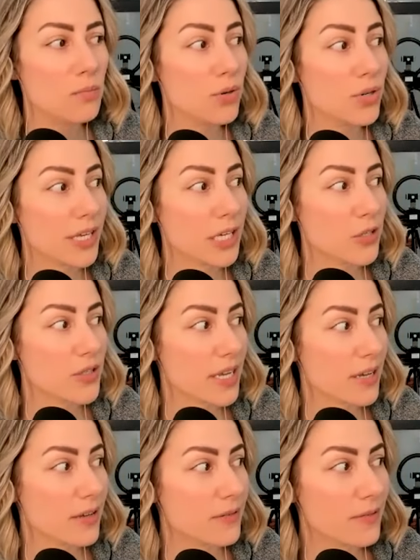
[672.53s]
putting
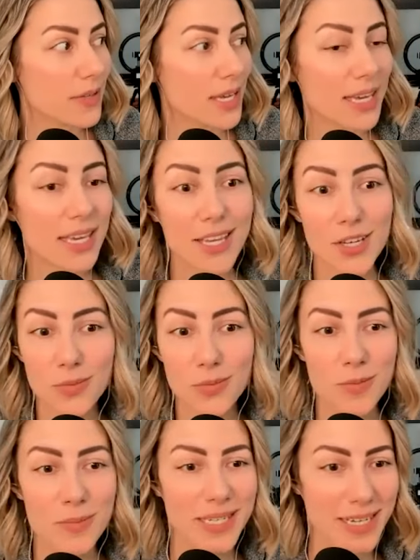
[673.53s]
yourself in a
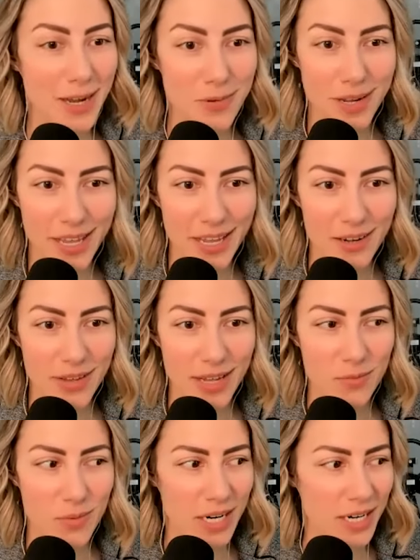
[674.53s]
room at a networking
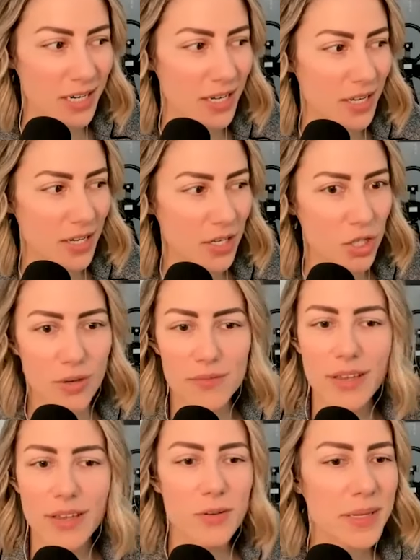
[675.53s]
event where you have
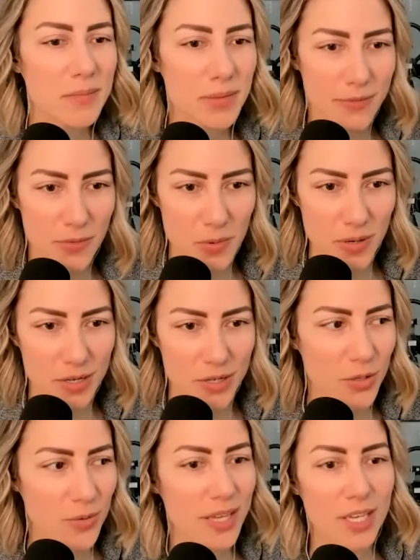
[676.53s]
never been before, or
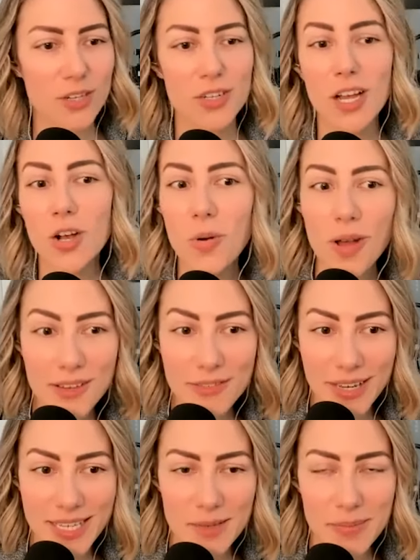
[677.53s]
you think you're not
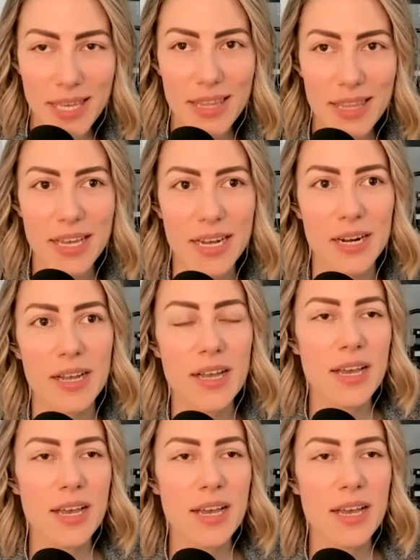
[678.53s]
qualified to be there,